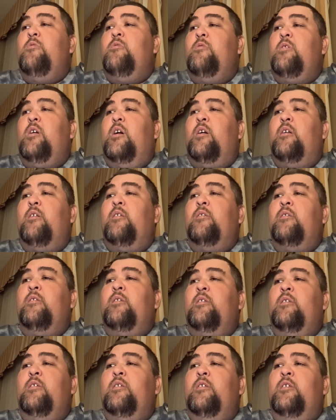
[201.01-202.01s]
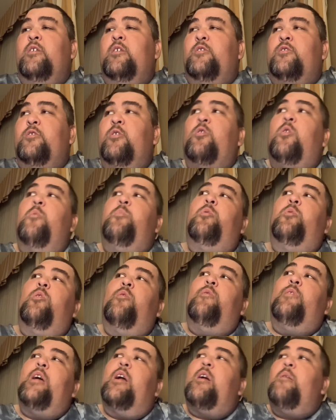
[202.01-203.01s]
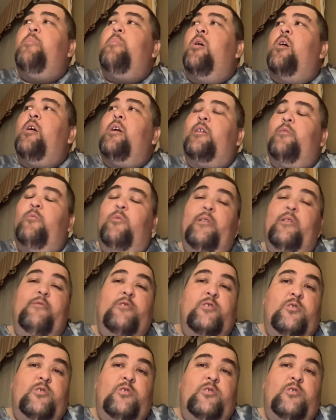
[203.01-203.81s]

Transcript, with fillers: Uh, so go pull over there and park or whatever.